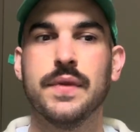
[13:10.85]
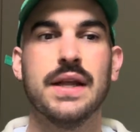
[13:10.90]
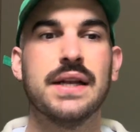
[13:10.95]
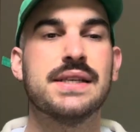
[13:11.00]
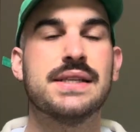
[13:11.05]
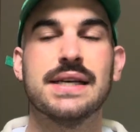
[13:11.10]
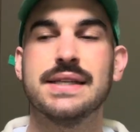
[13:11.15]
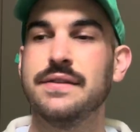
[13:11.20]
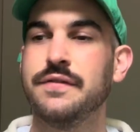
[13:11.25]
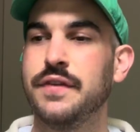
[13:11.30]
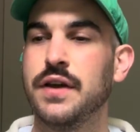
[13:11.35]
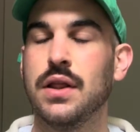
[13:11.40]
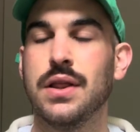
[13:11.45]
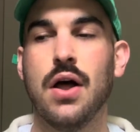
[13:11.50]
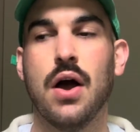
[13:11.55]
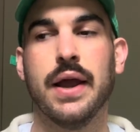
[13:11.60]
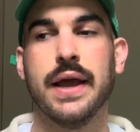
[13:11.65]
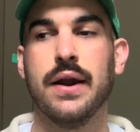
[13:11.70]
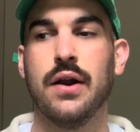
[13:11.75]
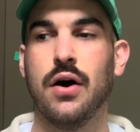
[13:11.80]
Doesn't feel
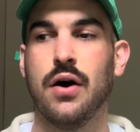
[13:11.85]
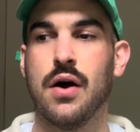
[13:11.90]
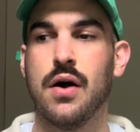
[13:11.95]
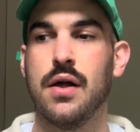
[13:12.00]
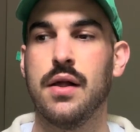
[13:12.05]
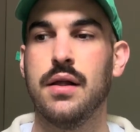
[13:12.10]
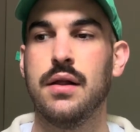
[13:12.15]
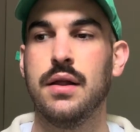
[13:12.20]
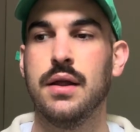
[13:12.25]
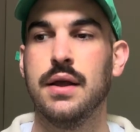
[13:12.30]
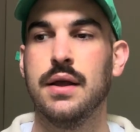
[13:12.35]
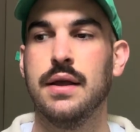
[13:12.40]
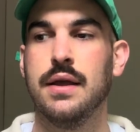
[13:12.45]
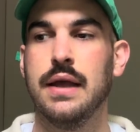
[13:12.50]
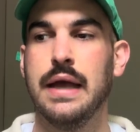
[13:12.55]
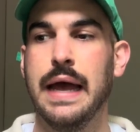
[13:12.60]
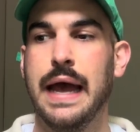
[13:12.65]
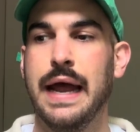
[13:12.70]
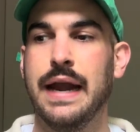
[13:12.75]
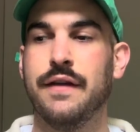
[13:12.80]
long at all.
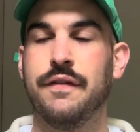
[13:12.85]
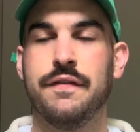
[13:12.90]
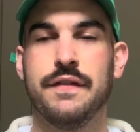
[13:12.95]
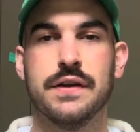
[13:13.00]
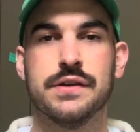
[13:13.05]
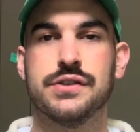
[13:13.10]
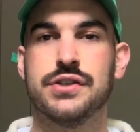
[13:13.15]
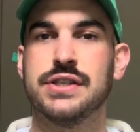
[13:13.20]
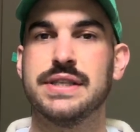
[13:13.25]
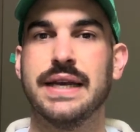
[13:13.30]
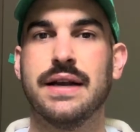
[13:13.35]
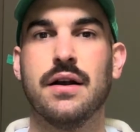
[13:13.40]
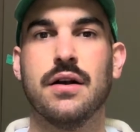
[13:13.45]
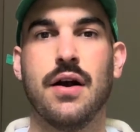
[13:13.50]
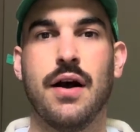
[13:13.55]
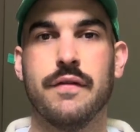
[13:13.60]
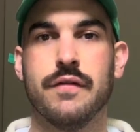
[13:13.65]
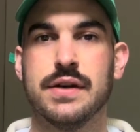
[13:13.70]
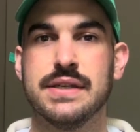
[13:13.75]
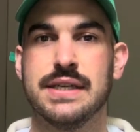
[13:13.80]
And it feels just like a
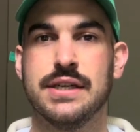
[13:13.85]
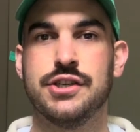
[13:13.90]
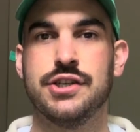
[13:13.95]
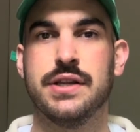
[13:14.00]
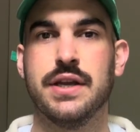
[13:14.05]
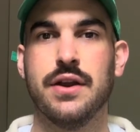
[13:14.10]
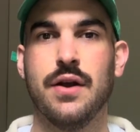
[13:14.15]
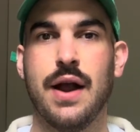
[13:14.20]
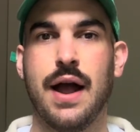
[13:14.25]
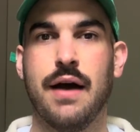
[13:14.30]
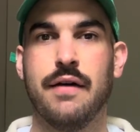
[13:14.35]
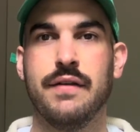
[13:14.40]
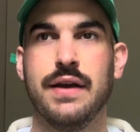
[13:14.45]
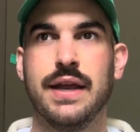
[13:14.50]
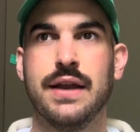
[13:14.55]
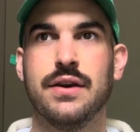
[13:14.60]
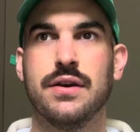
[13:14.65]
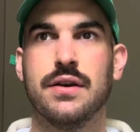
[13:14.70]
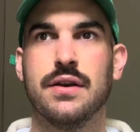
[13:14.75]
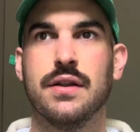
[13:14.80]
conversation that you're having
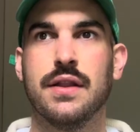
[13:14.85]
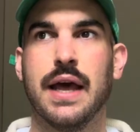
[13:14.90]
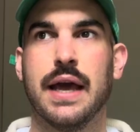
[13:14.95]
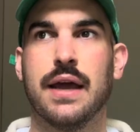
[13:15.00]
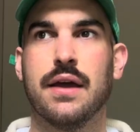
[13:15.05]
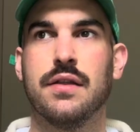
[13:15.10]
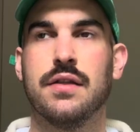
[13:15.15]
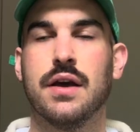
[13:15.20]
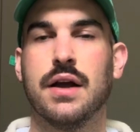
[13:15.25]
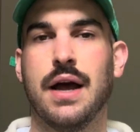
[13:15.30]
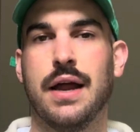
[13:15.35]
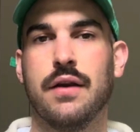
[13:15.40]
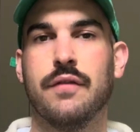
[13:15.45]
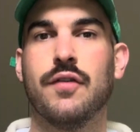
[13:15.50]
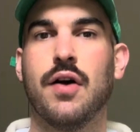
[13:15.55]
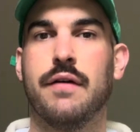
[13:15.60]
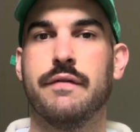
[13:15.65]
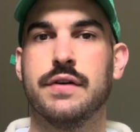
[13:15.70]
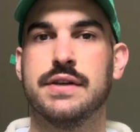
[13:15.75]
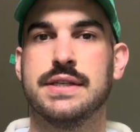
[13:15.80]
and like the kind of
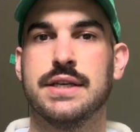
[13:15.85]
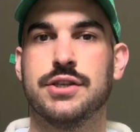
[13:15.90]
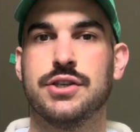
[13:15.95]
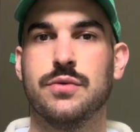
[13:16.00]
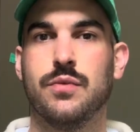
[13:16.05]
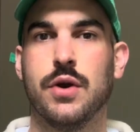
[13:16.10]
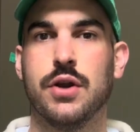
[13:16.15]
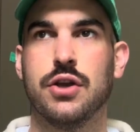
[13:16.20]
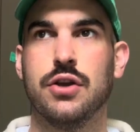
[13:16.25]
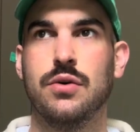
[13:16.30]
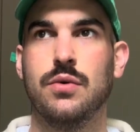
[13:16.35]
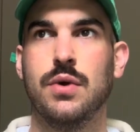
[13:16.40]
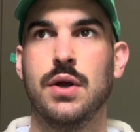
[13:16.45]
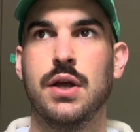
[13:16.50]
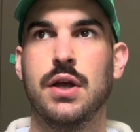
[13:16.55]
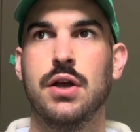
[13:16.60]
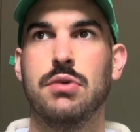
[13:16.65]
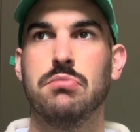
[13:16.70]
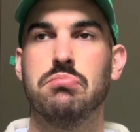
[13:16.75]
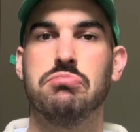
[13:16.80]
conversation where you
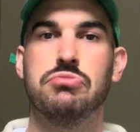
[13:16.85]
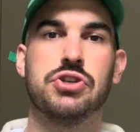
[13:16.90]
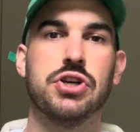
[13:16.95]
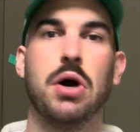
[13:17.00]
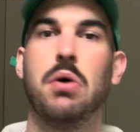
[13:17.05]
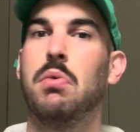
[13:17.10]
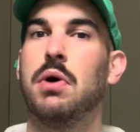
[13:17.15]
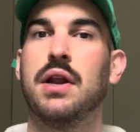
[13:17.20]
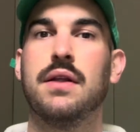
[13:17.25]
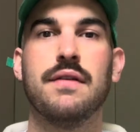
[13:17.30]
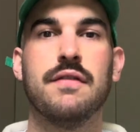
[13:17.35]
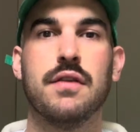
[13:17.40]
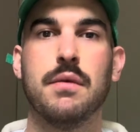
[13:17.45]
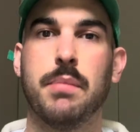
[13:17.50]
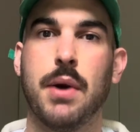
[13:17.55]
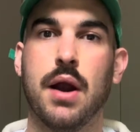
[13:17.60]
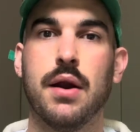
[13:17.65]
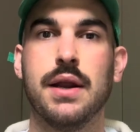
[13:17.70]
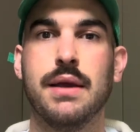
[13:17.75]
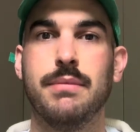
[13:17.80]
don't want to leave the
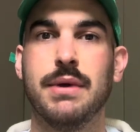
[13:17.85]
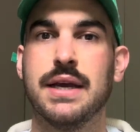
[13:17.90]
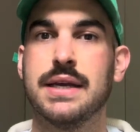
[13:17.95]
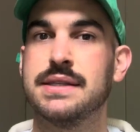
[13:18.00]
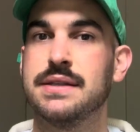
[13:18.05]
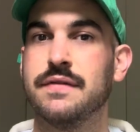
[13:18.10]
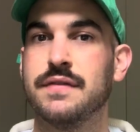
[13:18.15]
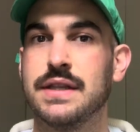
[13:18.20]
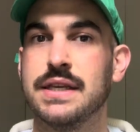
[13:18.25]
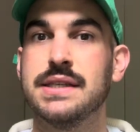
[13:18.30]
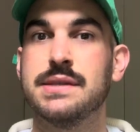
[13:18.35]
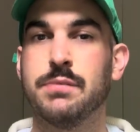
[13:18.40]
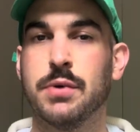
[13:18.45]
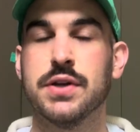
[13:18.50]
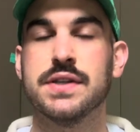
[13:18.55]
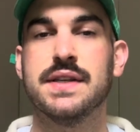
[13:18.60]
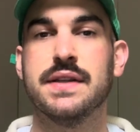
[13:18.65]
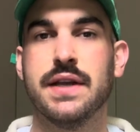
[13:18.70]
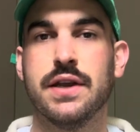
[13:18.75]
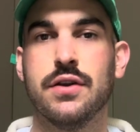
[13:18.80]
party because of this
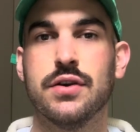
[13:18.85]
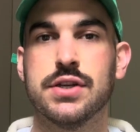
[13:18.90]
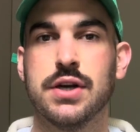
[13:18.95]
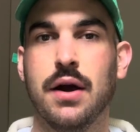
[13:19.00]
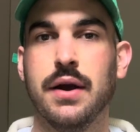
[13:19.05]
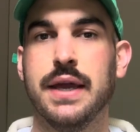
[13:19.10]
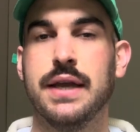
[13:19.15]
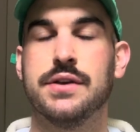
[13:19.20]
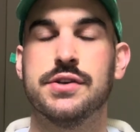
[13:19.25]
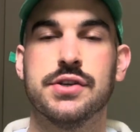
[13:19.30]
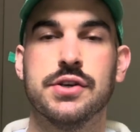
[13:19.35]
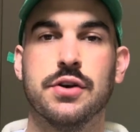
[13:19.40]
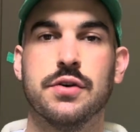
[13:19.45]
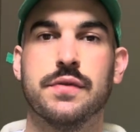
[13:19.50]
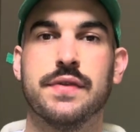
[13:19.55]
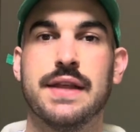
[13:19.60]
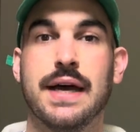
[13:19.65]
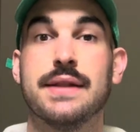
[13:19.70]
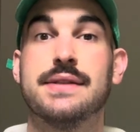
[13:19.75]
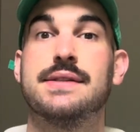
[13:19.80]
person that you're talking to.
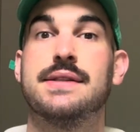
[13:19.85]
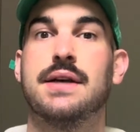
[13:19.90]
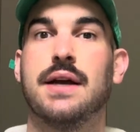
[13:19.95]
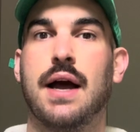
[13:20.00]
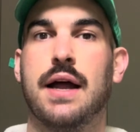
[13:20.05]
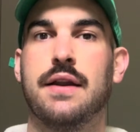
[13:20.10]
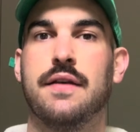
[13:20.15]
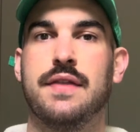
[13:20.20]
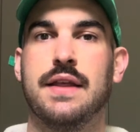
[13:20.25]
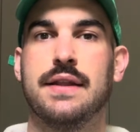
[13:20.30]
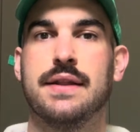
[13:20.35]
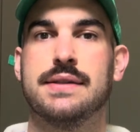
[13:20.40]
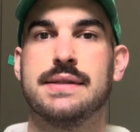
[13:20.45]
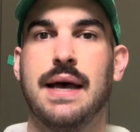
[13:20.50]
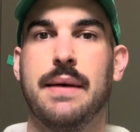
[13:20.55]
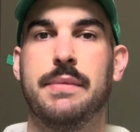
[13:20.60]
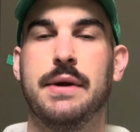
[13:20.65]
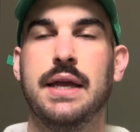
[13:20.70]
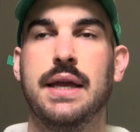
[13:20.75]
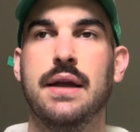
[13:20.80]
That's the kind of thing that's
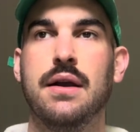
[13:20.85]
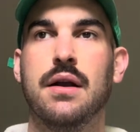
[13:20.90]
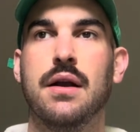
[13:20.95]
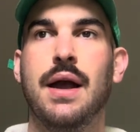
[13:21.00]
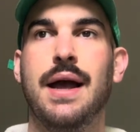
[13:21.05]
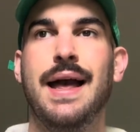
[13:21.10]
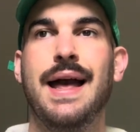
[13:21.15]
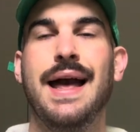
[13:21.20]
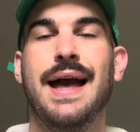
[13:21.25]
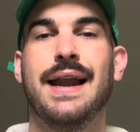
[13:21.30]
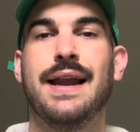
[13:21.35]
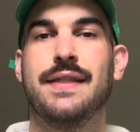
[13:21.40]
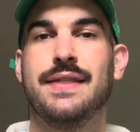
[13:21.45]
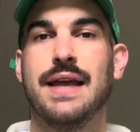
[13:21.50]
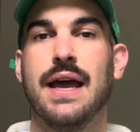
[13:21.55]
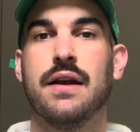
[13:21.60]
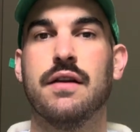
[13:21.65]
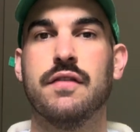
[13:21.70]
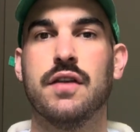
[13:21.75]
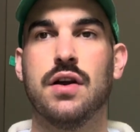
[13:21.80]
happening here. And at the
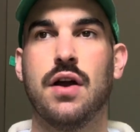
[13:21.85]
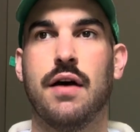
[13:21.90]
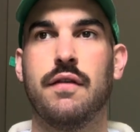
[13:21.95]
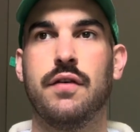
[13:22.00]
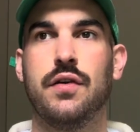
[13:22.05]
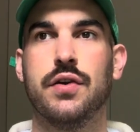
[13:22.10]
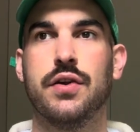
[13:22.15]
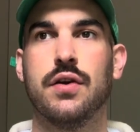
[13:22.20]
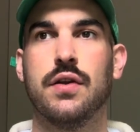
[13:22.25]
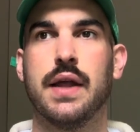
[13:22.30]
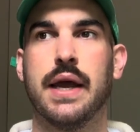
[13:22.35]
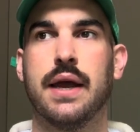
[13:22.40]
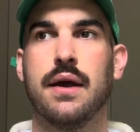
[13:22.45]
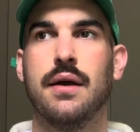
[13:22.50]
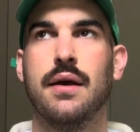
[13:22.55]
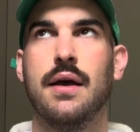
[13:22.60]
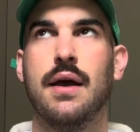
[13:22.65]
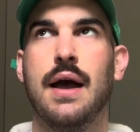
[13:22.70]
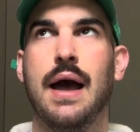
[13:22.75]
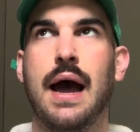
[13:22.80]
end of the novel, you're like,
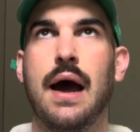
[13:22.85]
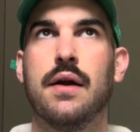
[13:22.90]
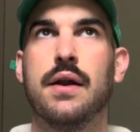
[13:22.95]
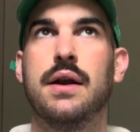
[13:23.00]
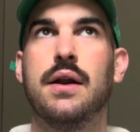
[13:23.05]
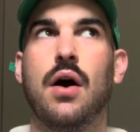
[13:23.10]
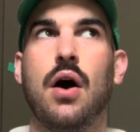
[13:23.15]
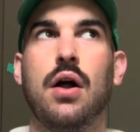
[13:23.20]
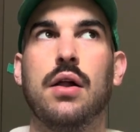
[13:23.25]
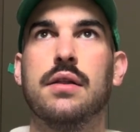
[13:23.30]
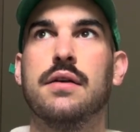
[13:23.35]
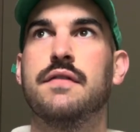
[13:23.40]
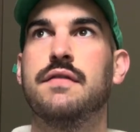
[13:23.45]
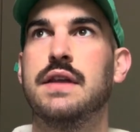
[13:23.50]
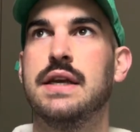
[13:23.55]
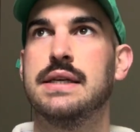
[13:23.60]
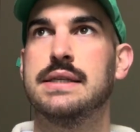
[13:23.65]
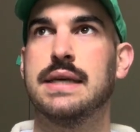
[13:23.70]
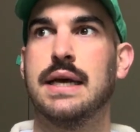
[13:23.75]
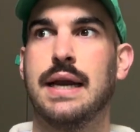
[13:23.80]
how did all of
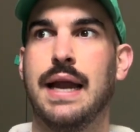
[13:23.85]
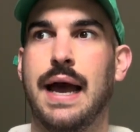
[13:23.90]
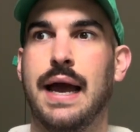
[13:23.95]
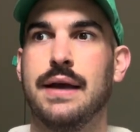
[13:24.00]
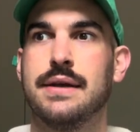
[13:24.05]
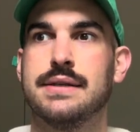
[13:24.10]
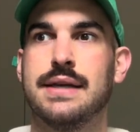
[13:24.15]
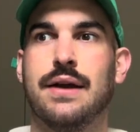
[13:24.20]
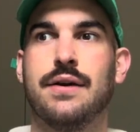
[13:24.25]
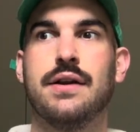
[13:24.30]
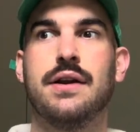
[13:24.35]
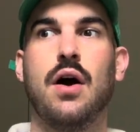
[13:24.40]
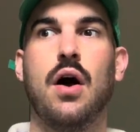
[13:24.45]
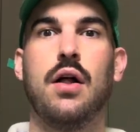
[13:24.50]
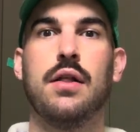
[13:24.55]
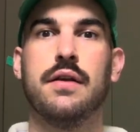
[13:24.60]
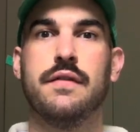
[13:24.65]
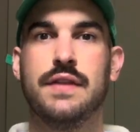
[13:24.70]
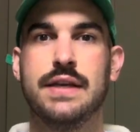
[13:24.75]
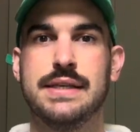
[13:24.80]
these connect? How did
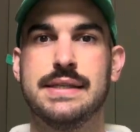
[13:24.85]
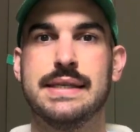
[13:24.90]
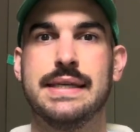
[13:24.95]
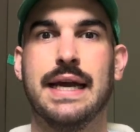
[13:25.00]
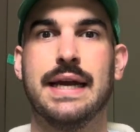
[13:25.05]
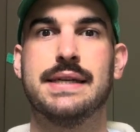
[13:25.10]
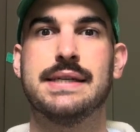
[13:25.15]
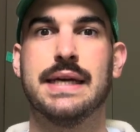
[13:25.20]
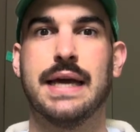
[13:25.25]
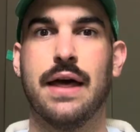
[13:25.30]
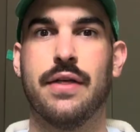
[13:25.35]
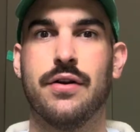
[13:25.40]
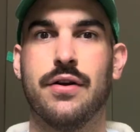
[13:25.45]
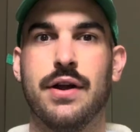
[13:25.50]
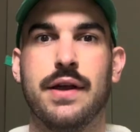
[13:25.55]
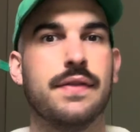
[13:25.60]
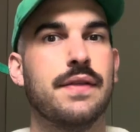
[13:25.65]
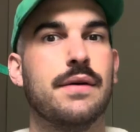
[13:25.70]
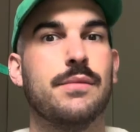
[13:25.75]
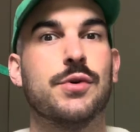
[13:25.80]
all of these snake together
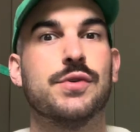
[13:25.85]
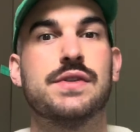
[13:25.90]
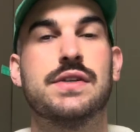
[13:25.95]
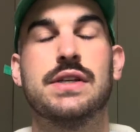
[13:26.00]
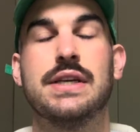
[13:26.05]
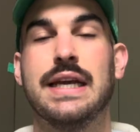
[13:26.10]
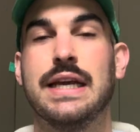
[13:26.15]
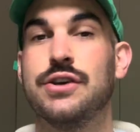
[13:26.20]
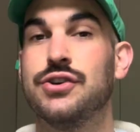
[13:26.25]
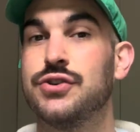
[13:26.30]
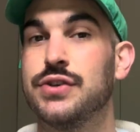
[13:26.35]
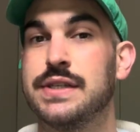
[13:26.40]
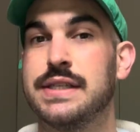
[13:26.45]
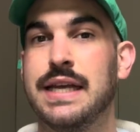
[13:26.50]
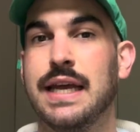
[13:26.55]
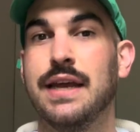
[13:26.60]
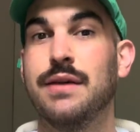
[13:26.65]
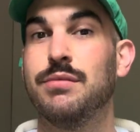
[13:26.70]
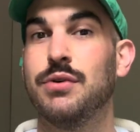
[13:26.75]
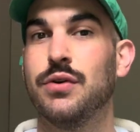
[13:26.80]
in the most
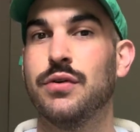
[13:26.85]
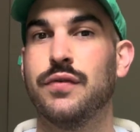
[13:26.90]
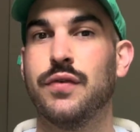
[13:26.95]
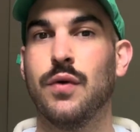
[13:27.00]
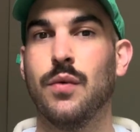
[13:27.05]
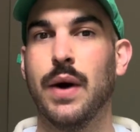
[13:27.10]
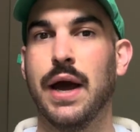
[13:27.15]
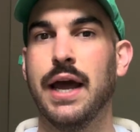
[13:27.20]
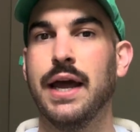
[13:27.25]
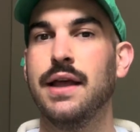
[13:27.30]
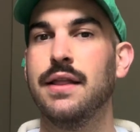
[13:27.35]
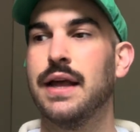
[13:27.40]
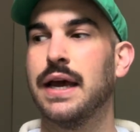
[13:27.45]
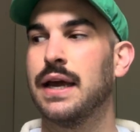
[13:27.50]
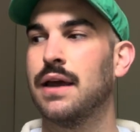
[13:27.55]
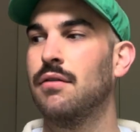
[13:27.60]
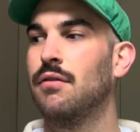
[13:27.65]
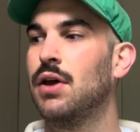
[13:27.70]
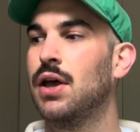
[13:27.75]
interesting, beautiful way? Like